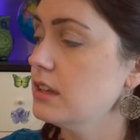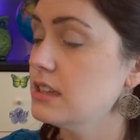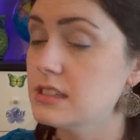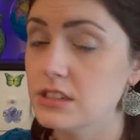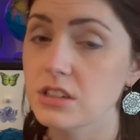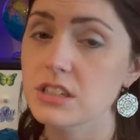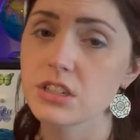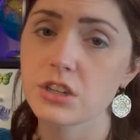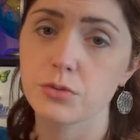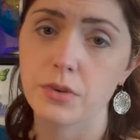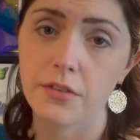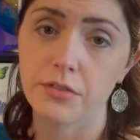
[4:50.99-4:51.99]
It still is a
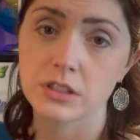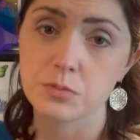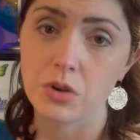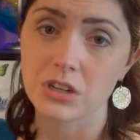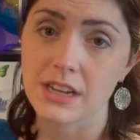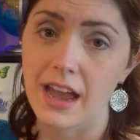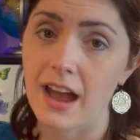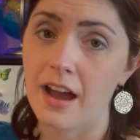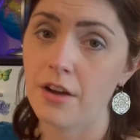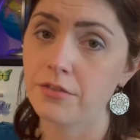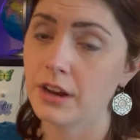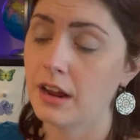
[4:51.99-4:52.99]
good reference book to
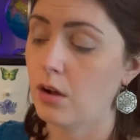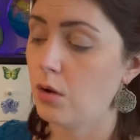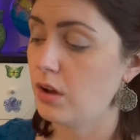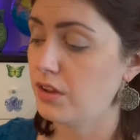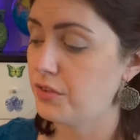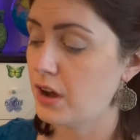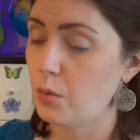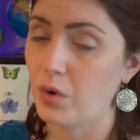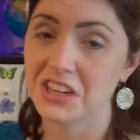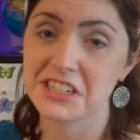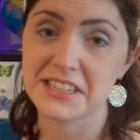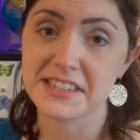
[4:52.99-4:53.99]
have. Now, if I
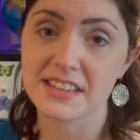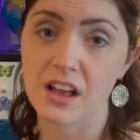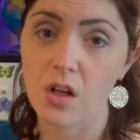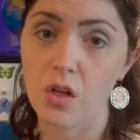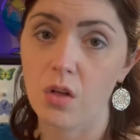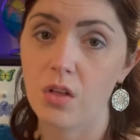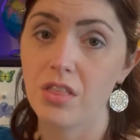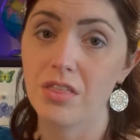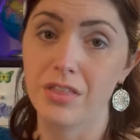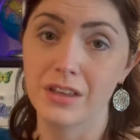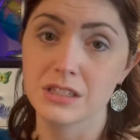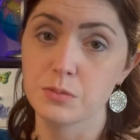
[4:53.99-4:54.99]
wanted to sell
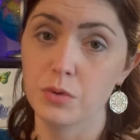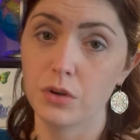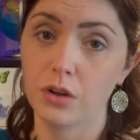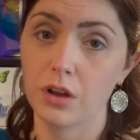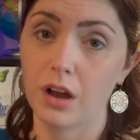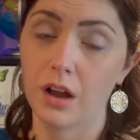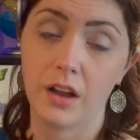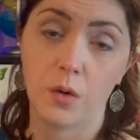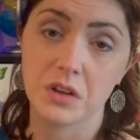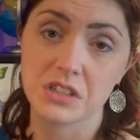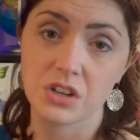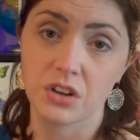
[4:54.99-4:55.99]
this book, I
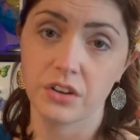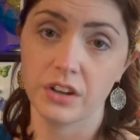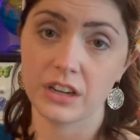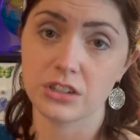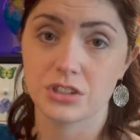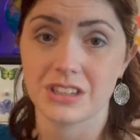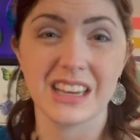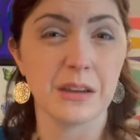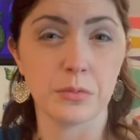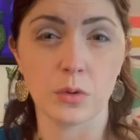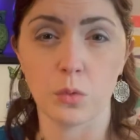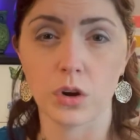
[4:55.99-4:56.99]
always could and just
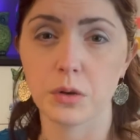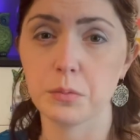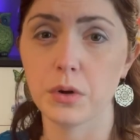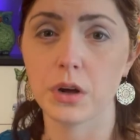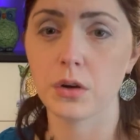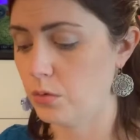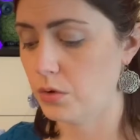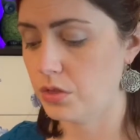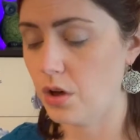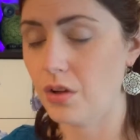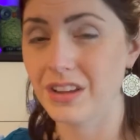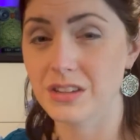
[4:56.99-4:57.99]
keep the workbook with
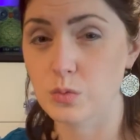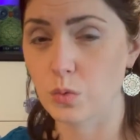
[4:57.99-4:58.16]
all his